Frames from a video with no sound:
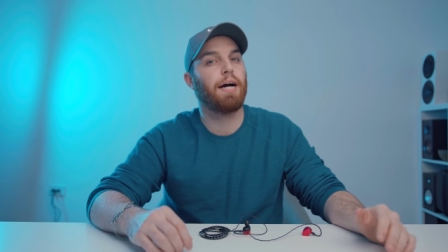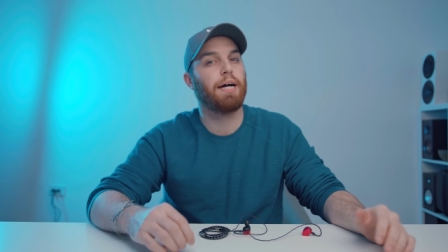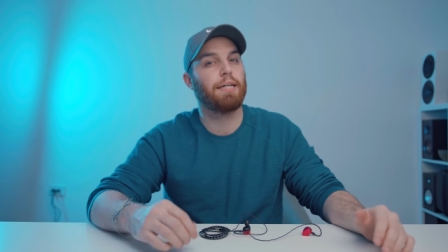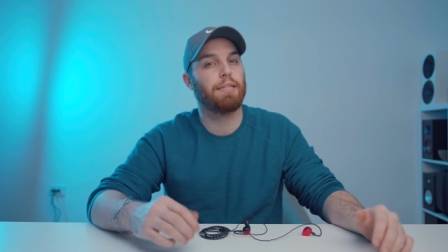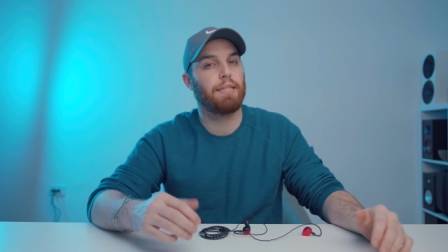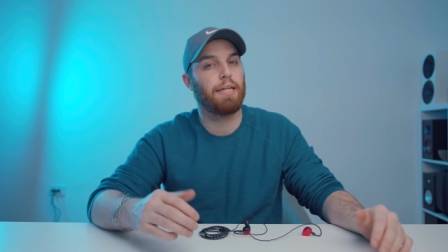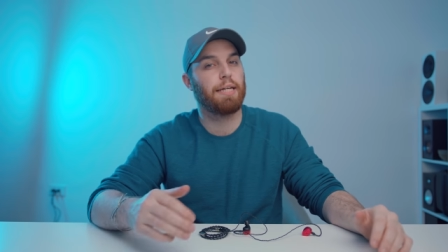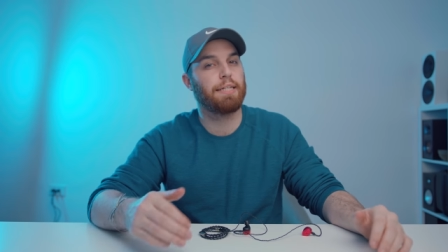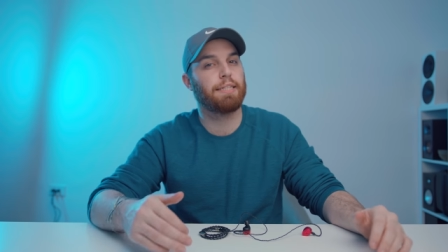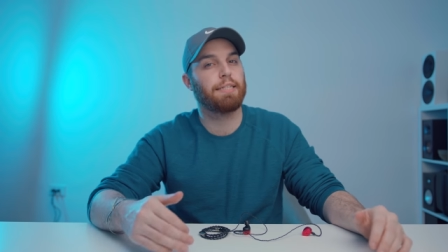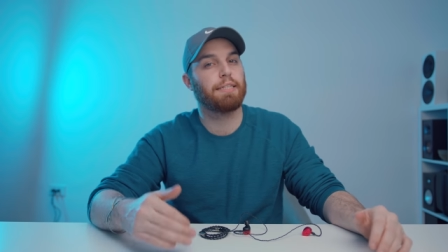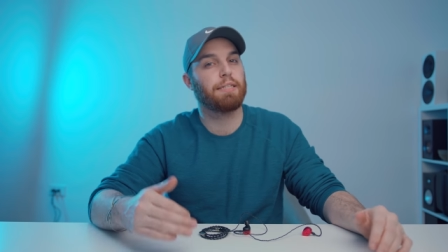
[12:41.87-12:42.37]
I
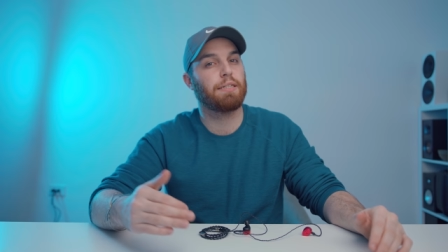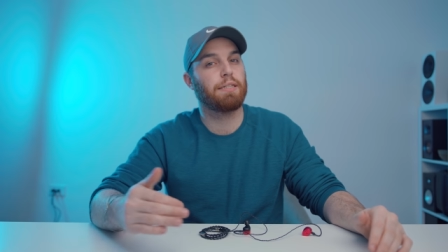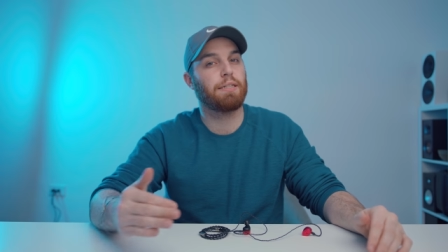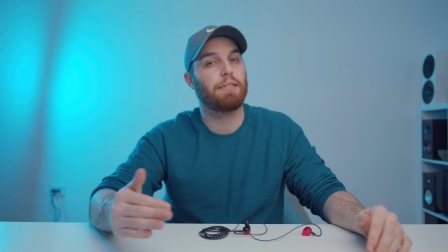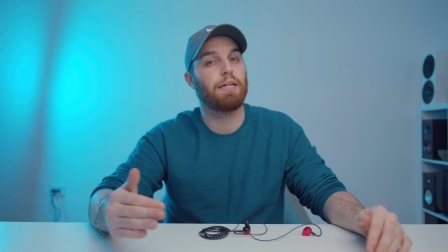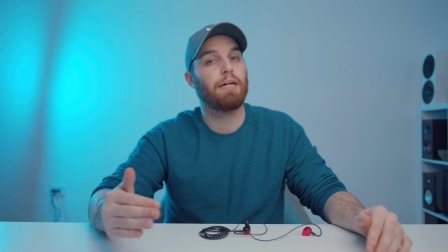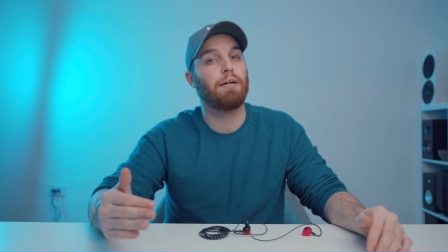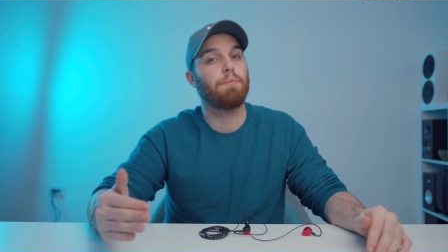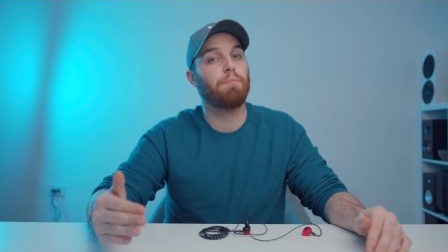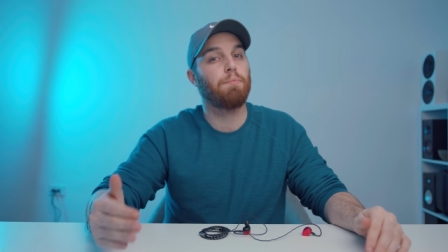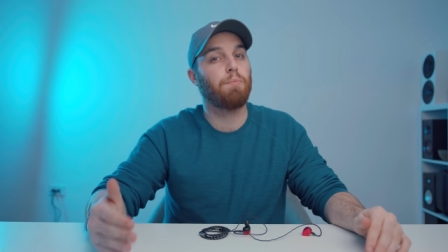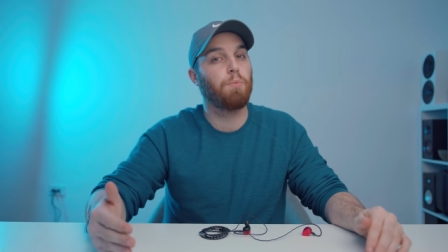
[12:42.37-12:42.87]
like it a
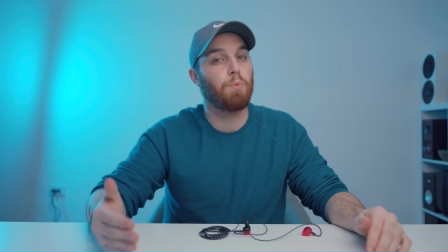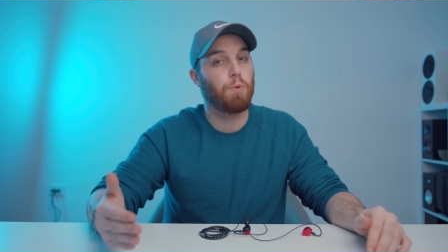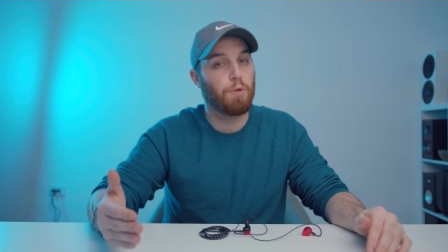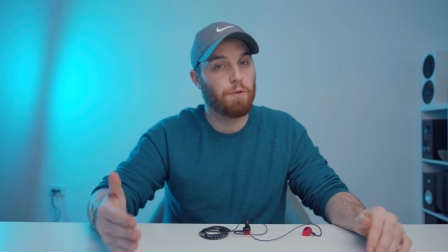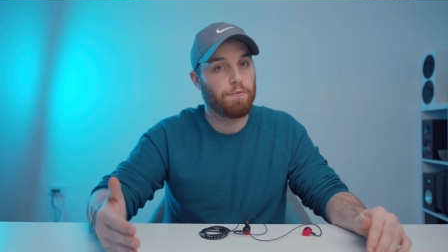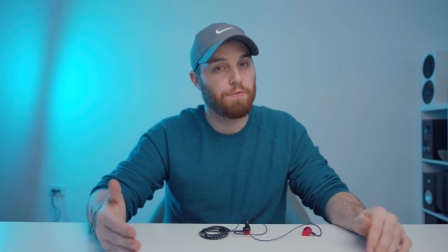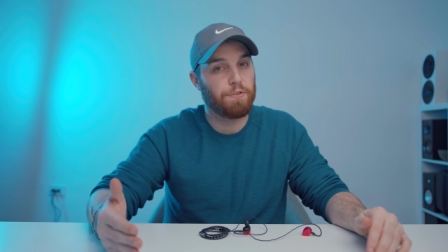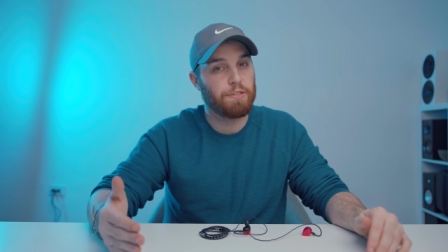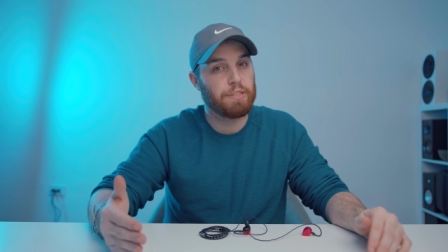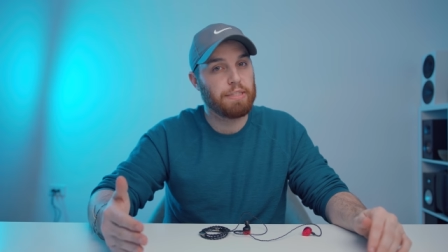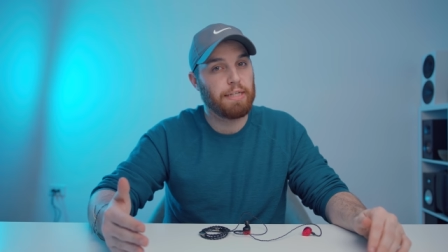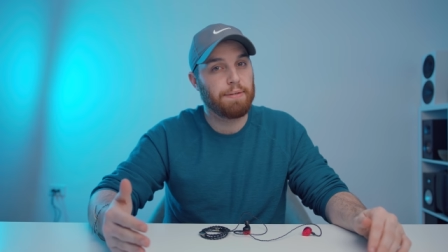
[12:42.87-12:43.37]
lot more
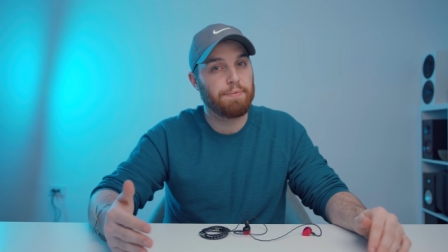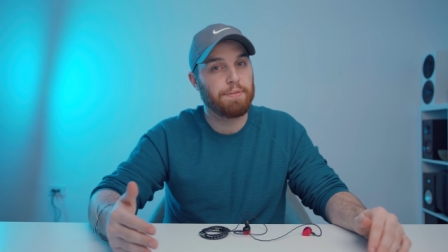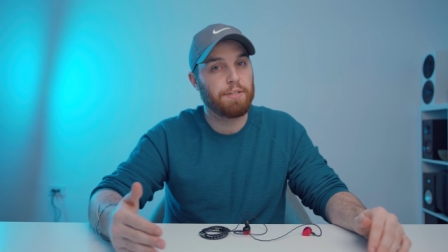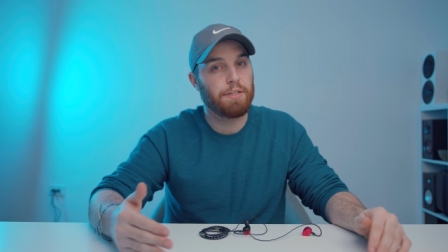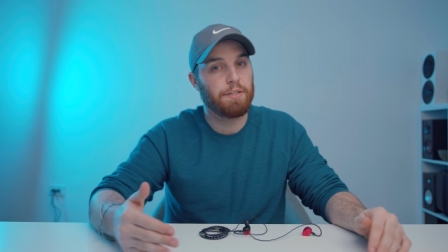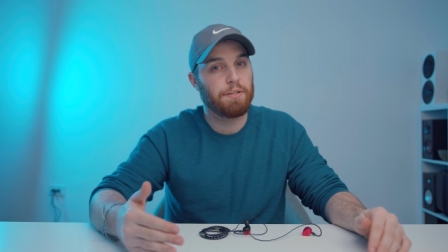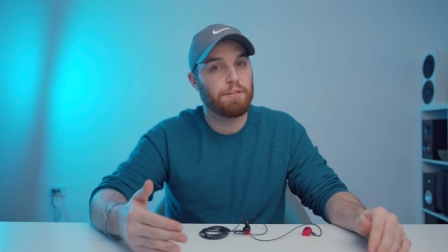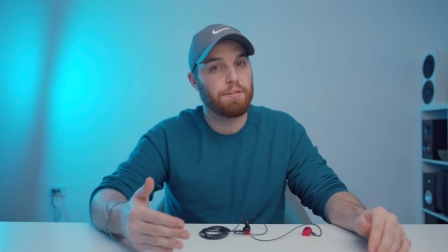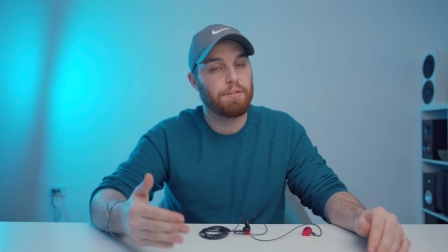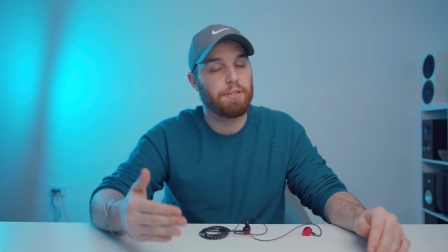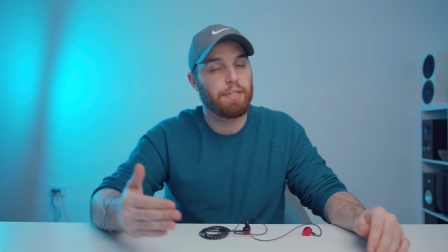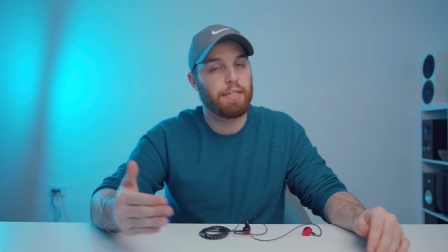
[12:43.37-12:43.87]
for
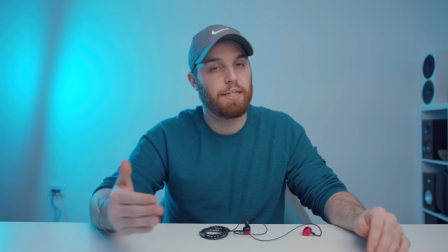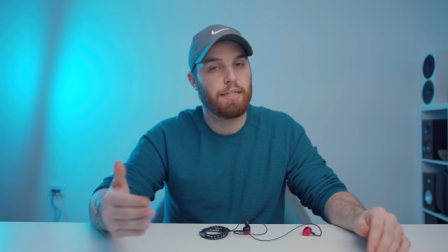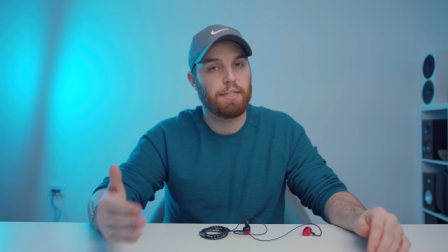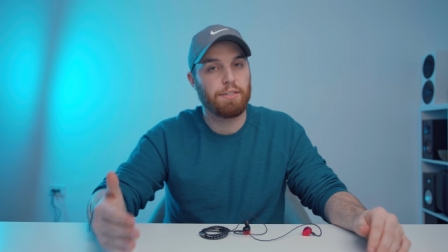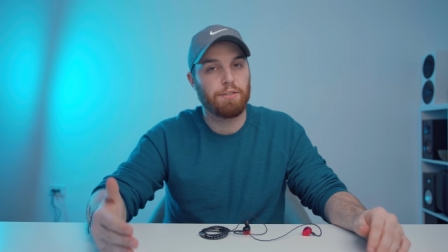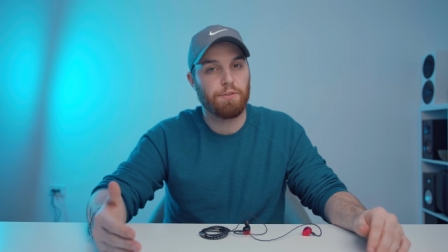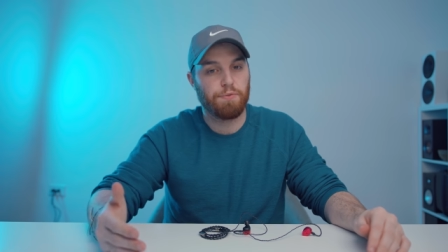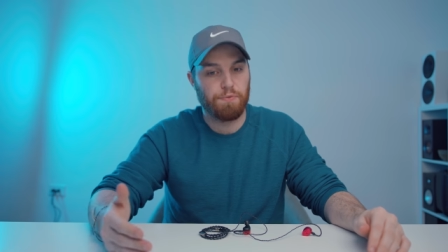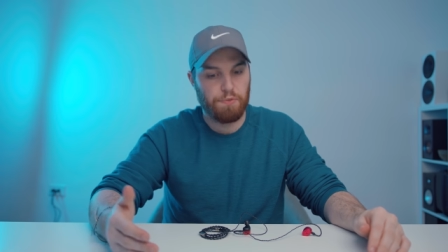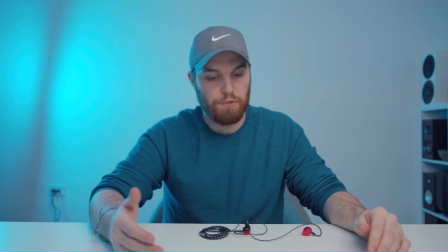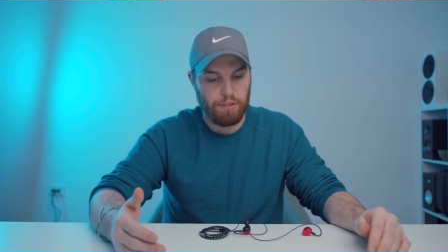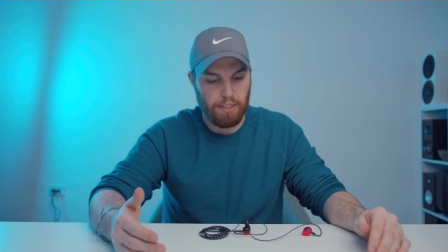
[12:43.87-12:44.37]
700 than I
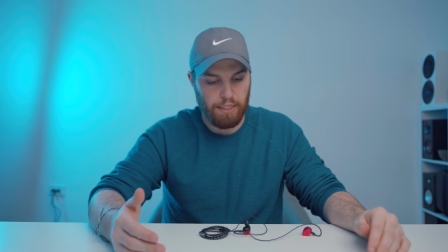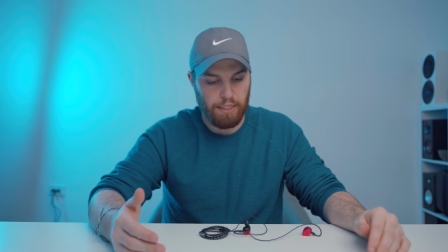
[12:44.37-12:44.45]
do for